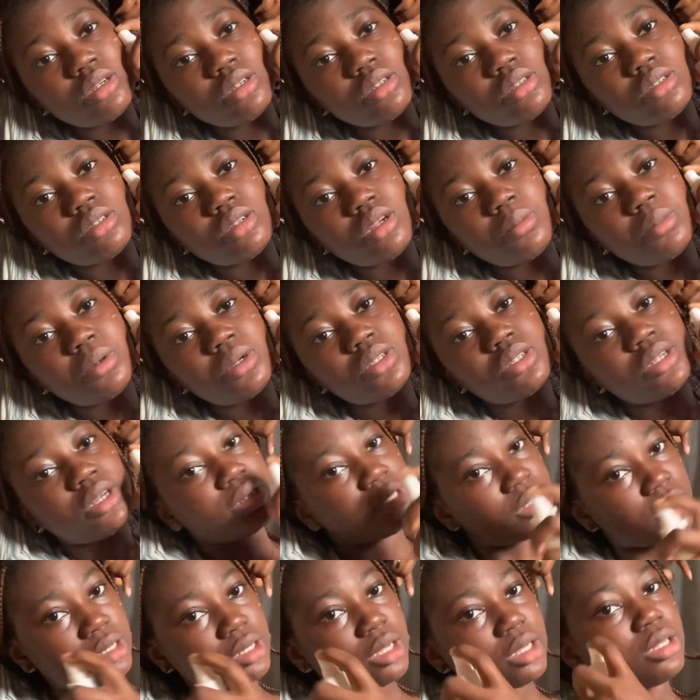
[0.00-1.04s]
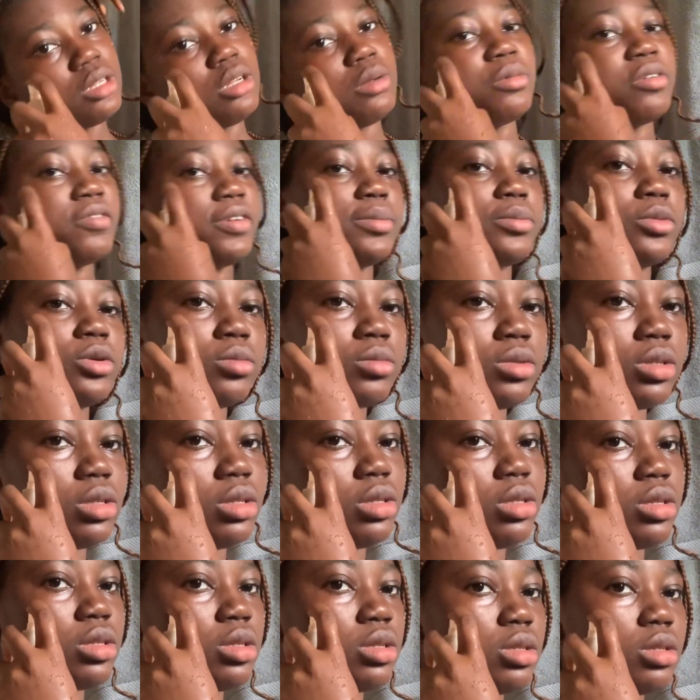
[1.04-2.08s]
So I'm going to ask Tessa the name of my
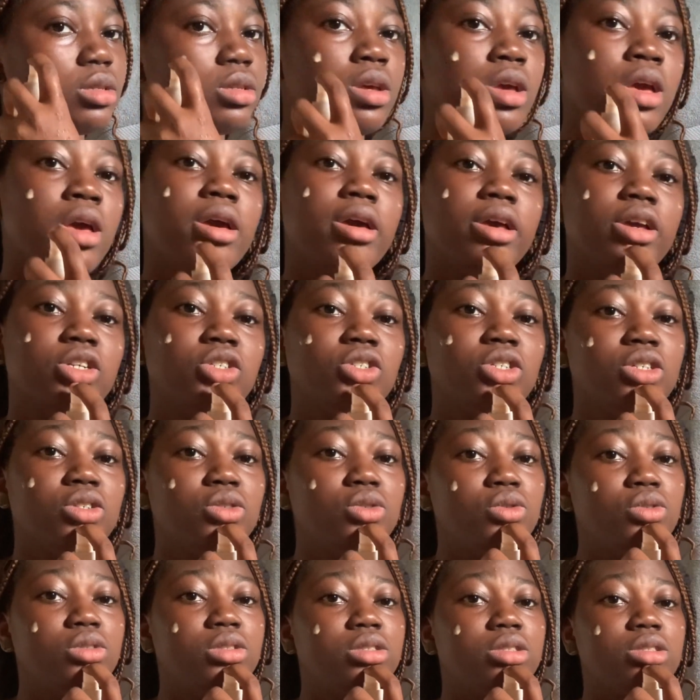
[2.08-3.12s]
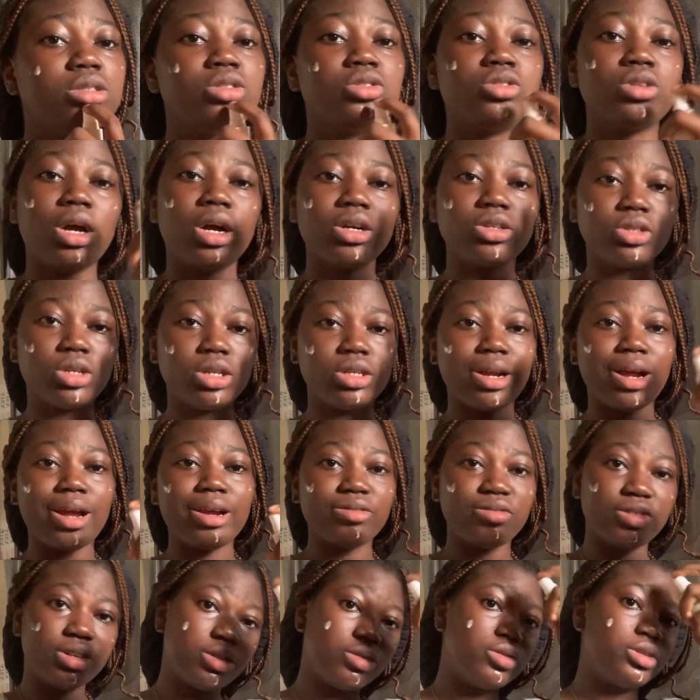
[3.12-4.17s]
mom's Tessa. It's really good. It's actually, I
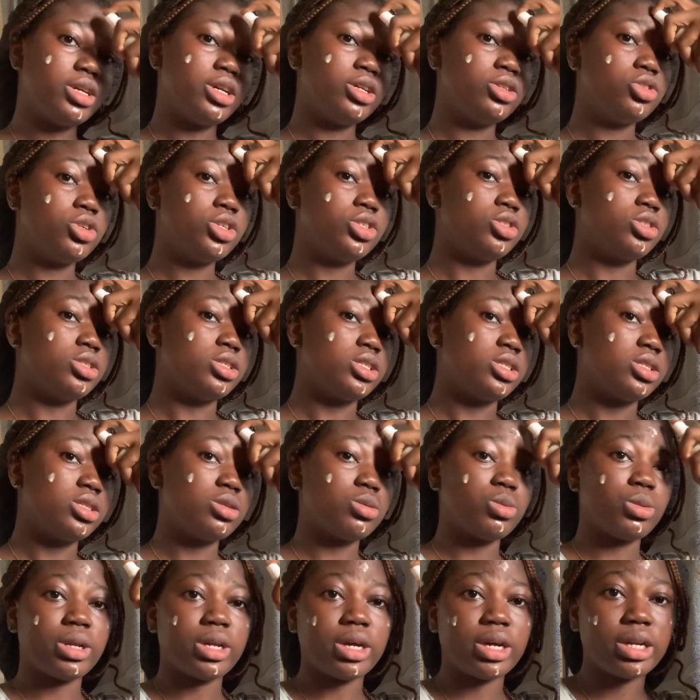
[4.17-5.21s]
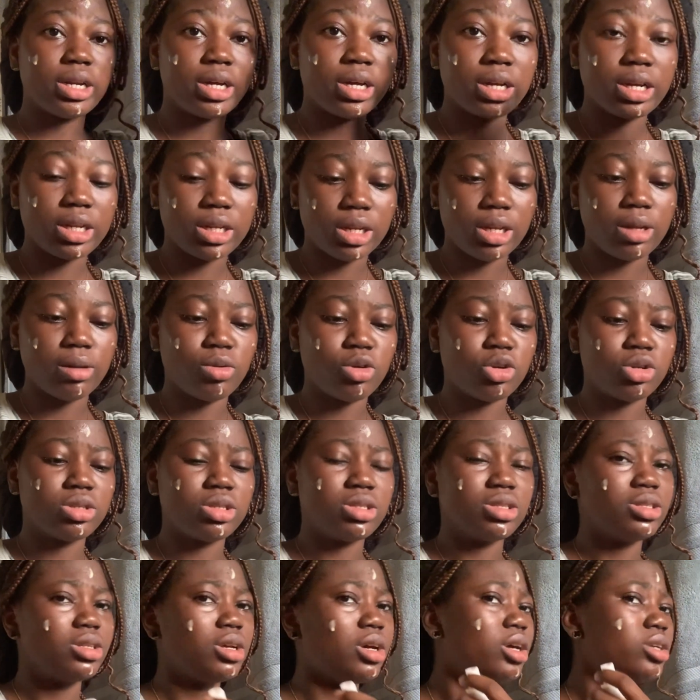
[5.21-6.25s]
really, really enjoyed using it when I had acne
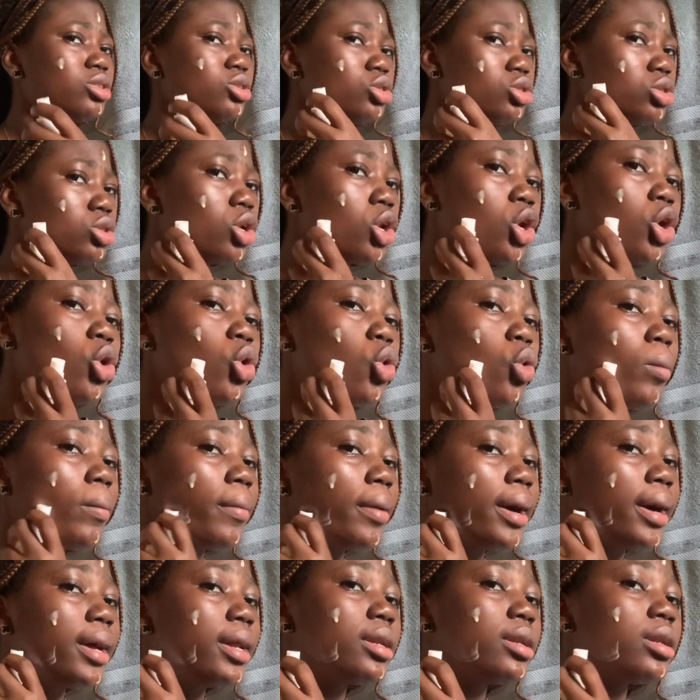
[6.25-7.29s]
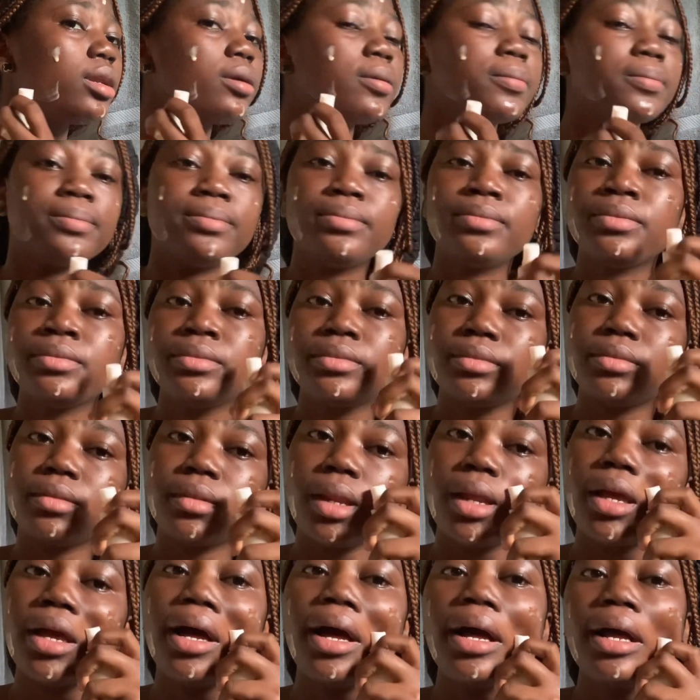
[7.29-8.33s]
because I just glue, man.
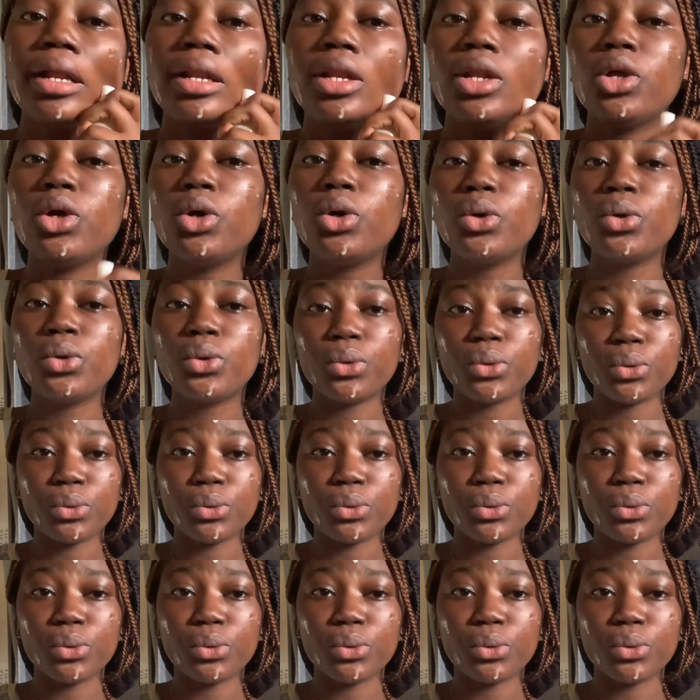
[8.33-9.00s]
I glue.